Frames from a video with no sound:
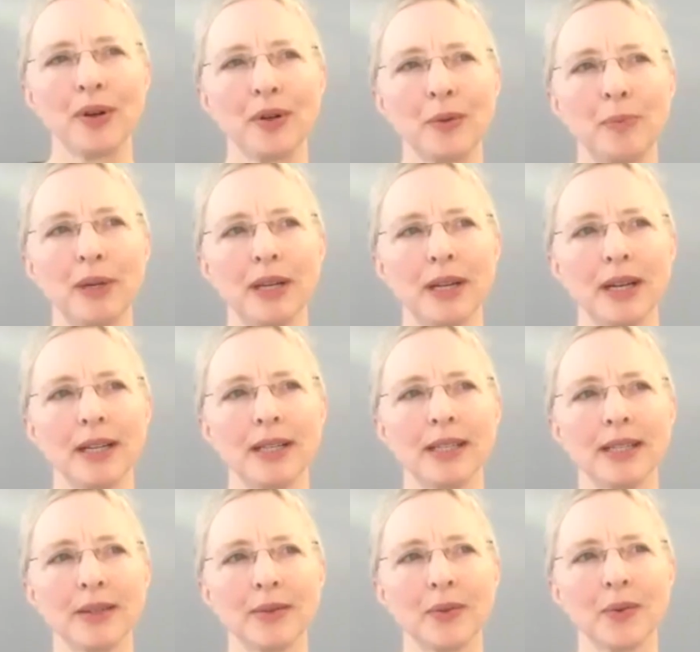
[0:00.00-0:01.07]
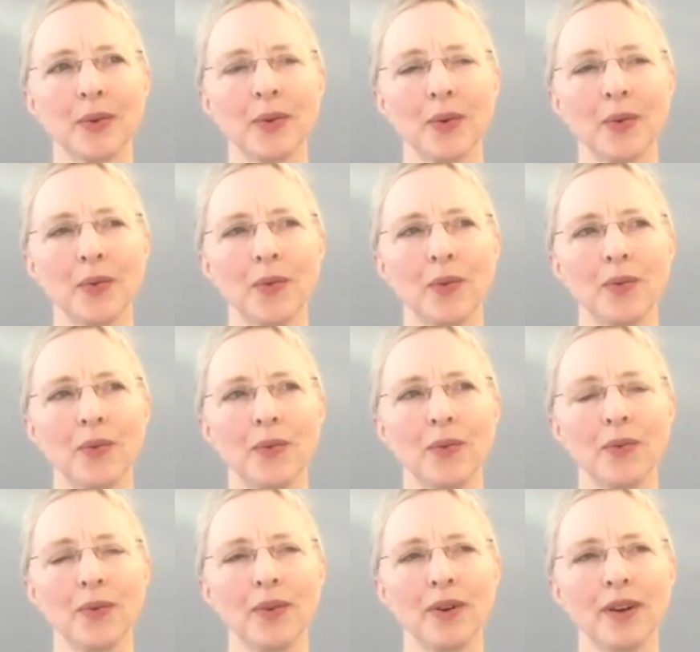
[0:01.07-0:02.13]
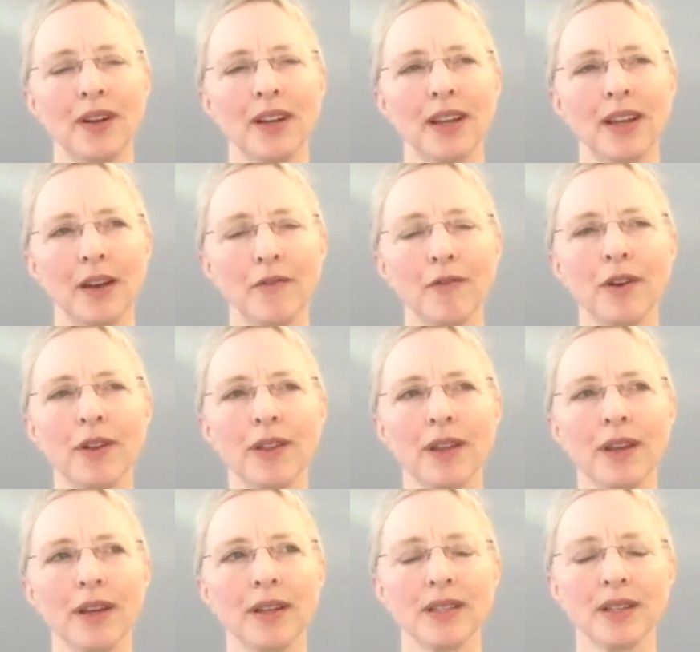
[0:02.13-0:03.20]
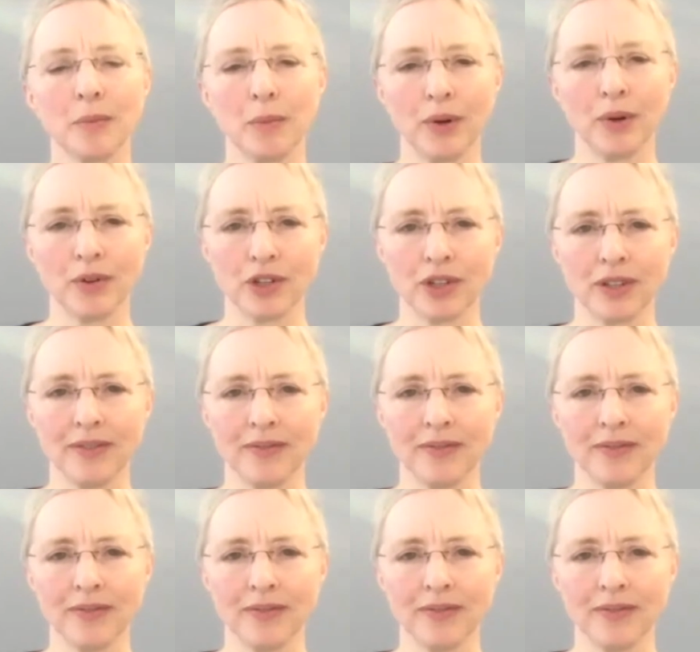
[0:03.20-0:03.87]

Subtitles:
because everything is in motion,